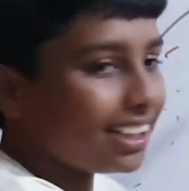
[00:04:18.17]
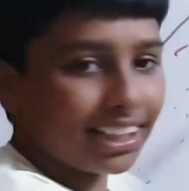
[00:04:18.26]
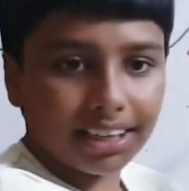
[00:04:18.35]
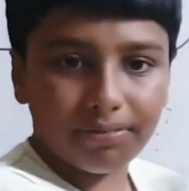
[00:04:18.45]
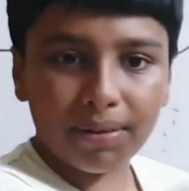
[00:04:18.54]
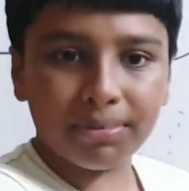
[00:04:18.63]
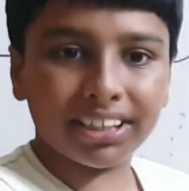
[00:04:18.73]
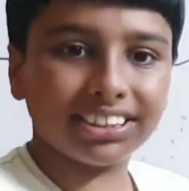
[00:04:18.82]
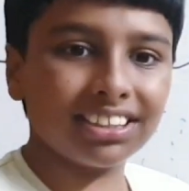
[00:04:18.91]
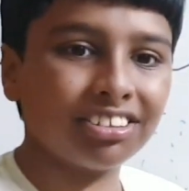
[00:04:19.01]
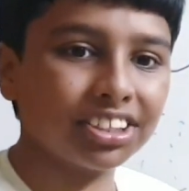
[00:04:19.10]
the
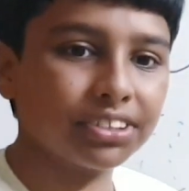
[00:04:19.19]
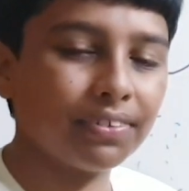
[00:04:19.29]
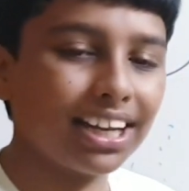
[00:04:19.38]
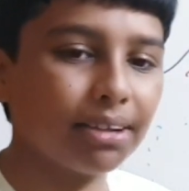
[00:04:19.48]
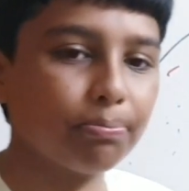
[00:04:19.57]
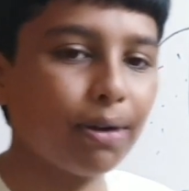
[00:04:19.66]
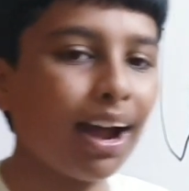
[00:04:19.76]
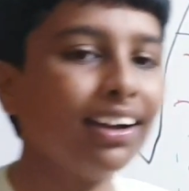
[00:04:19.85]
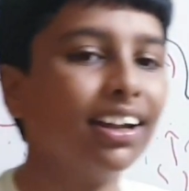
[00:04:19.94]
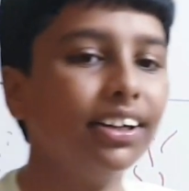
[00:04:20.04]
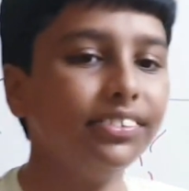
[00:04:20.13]
inflammation or swelling part